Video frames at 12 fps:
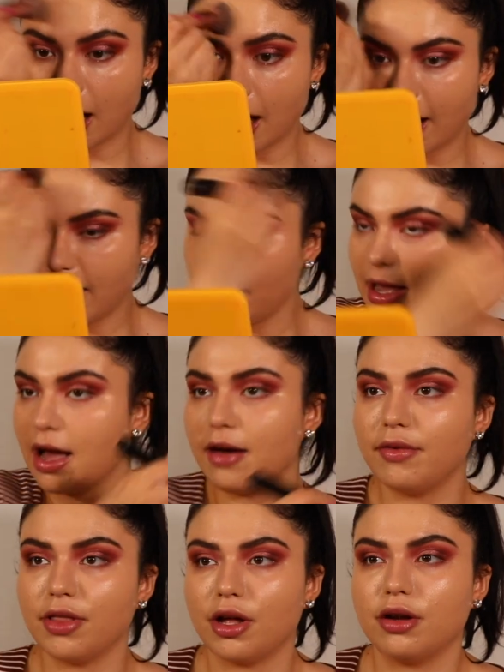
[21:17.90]
I
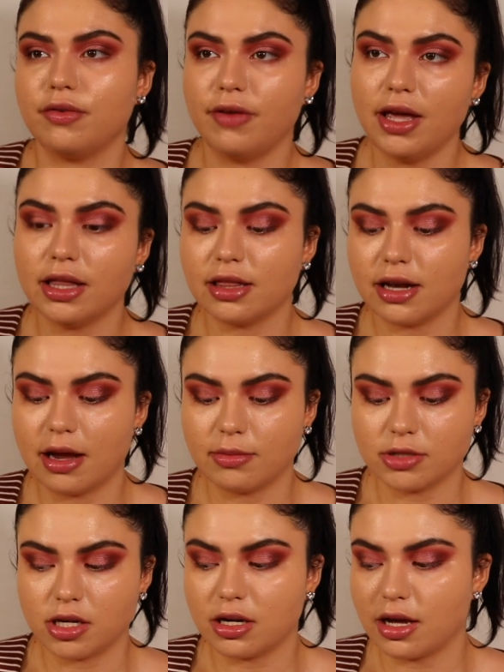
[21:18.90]
have a lot of faith in
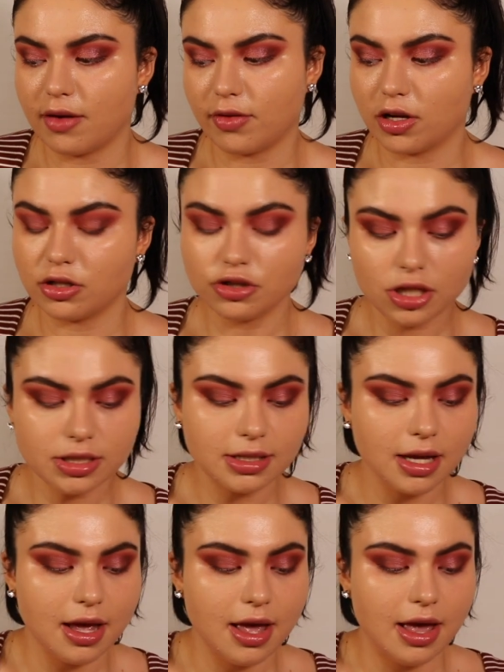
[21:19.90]
Amazon. I have a lot of trust
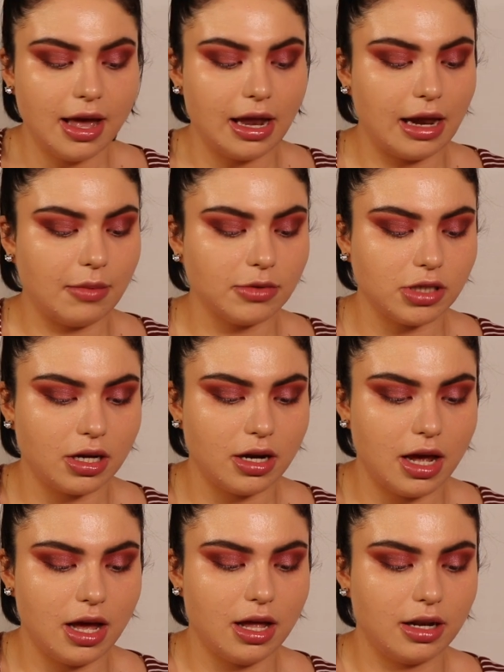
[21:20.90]
in Amazon,
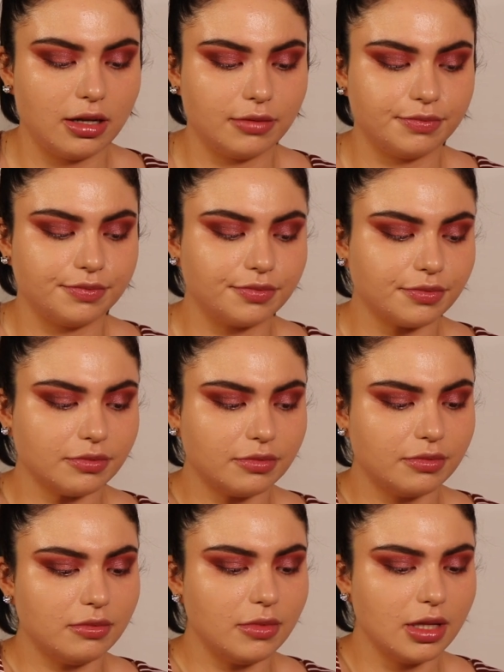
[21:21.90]
and
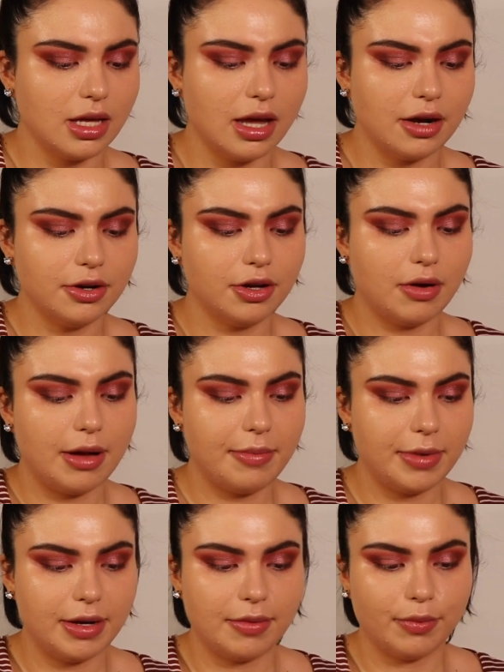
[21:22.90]
I don't know, I've
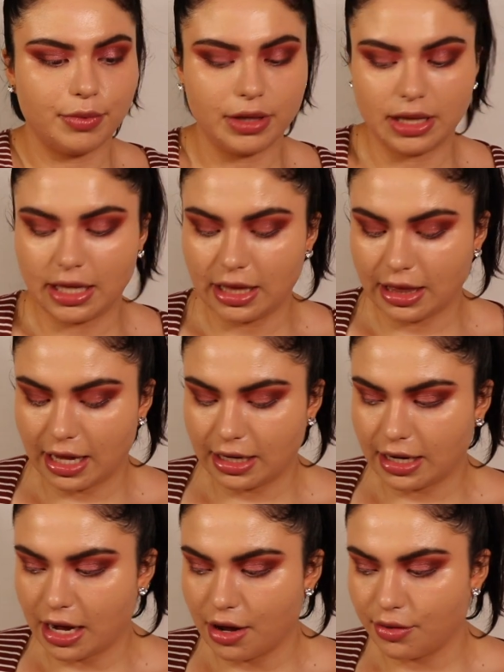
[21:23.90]
been really
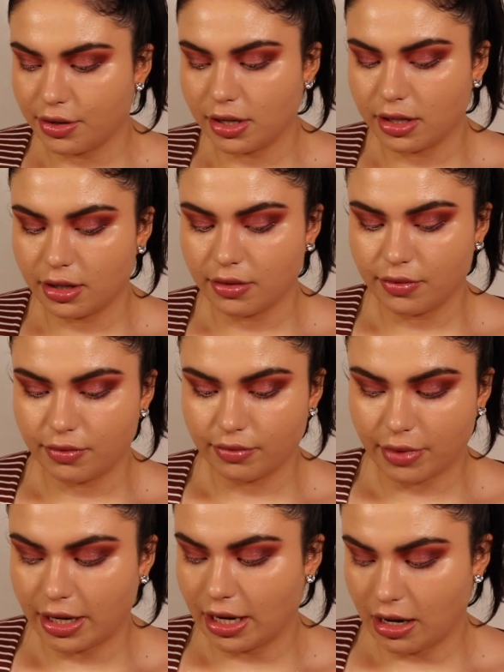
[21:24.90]
let down
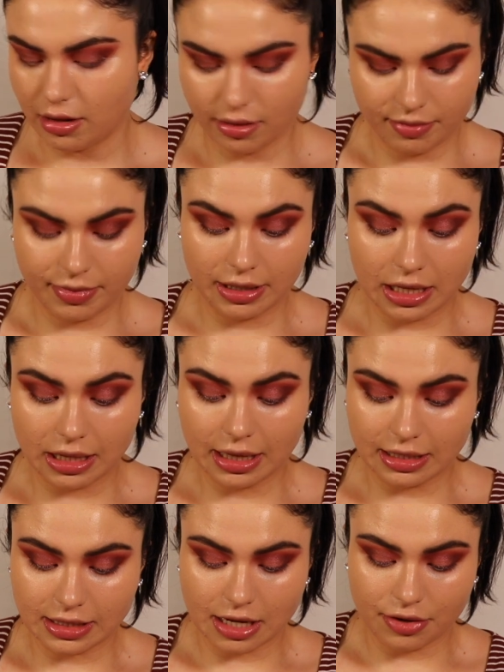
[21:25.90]
right now. I've been
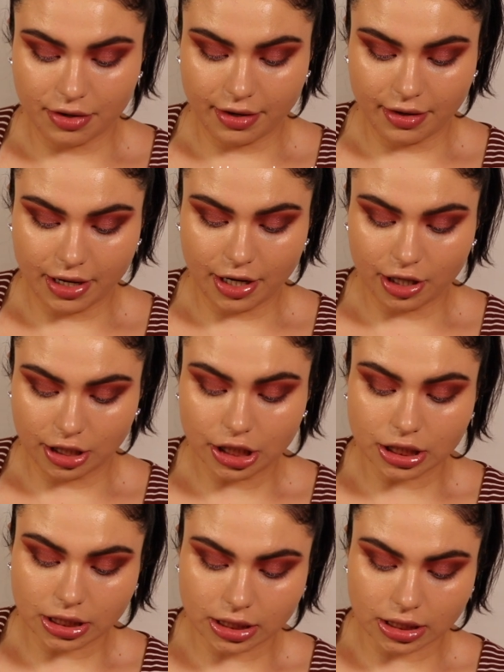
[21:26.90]
let down and it
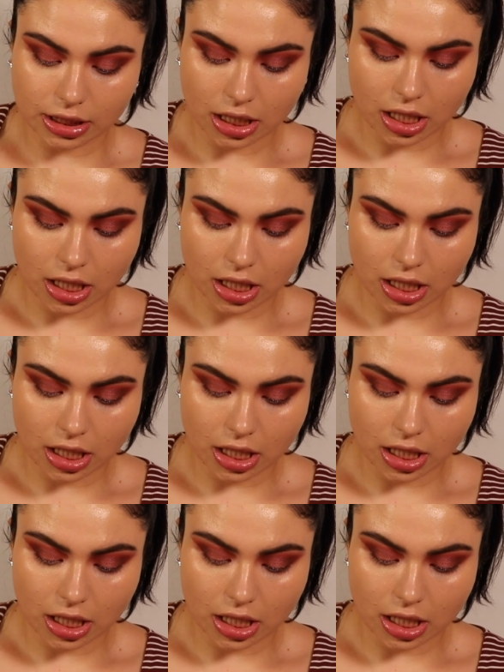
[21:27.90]
hurts.